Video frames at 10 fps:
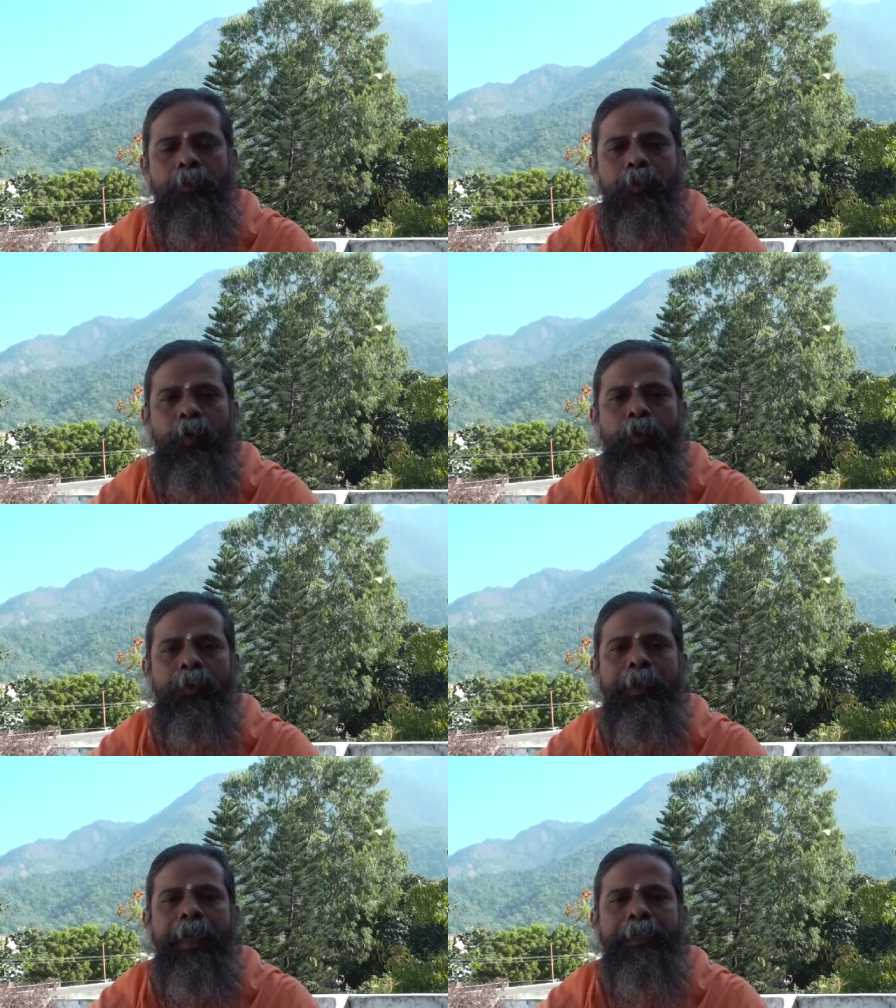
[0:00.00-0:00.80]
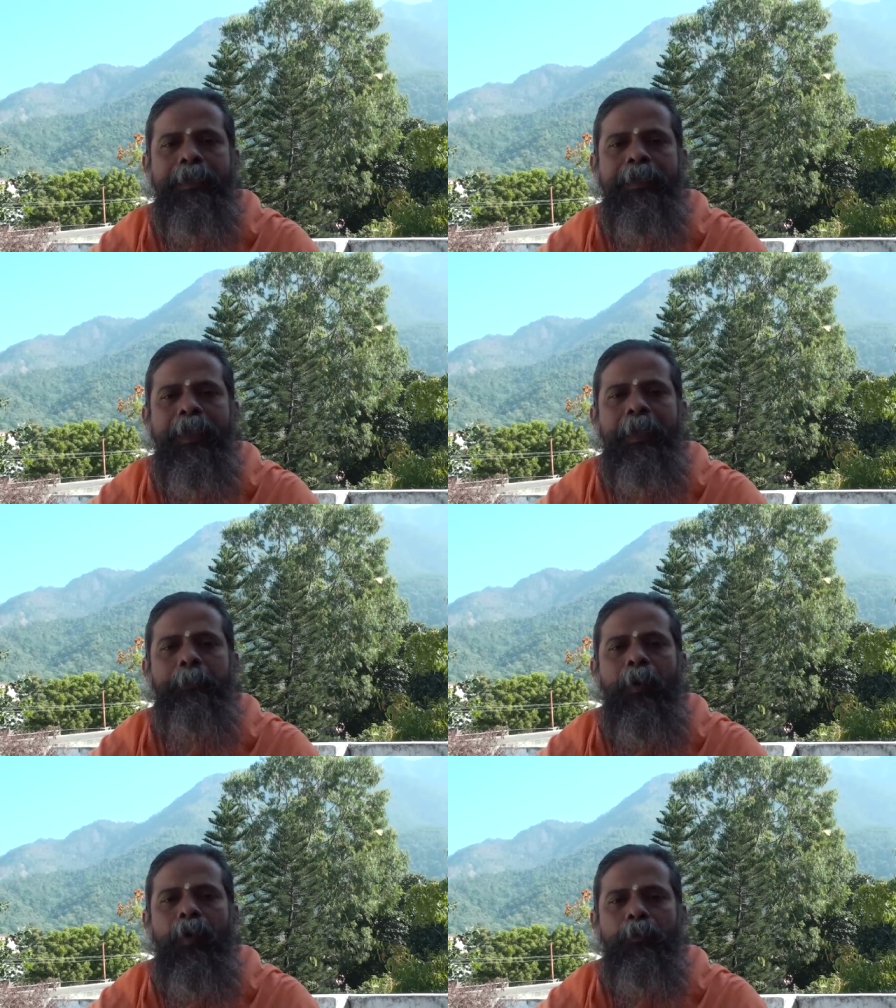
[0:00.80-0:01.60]
Shakti has three
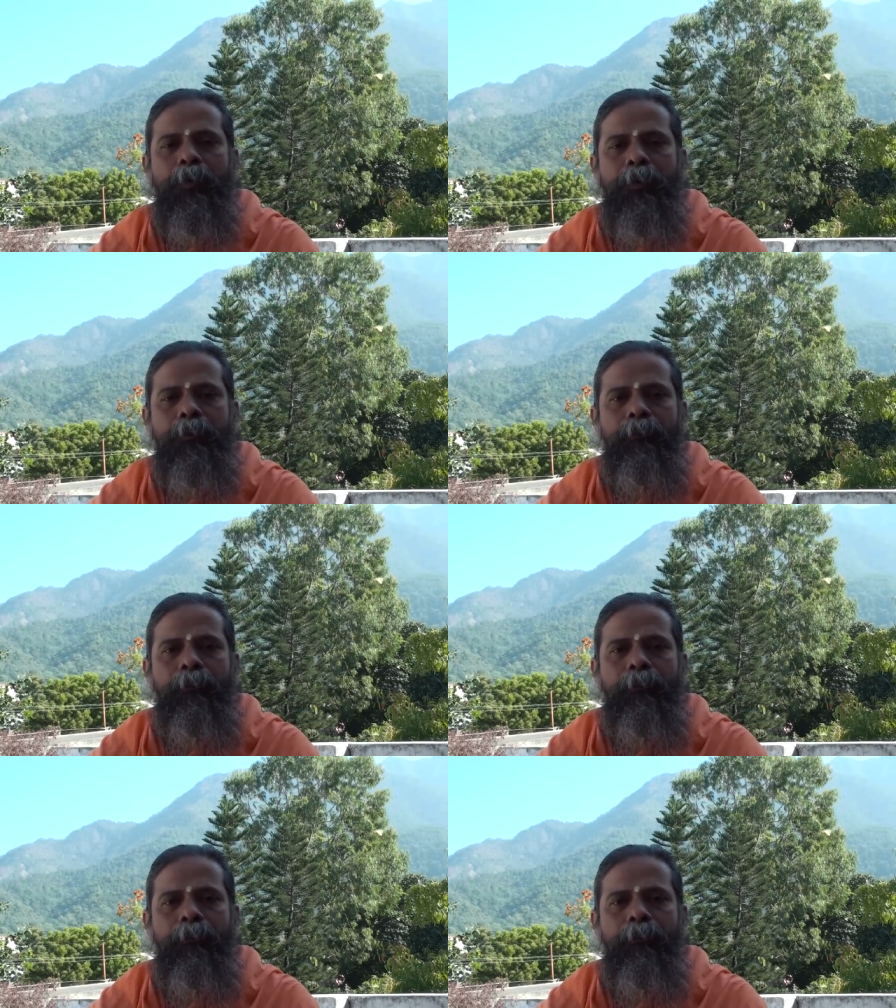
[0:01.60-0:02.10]
forms: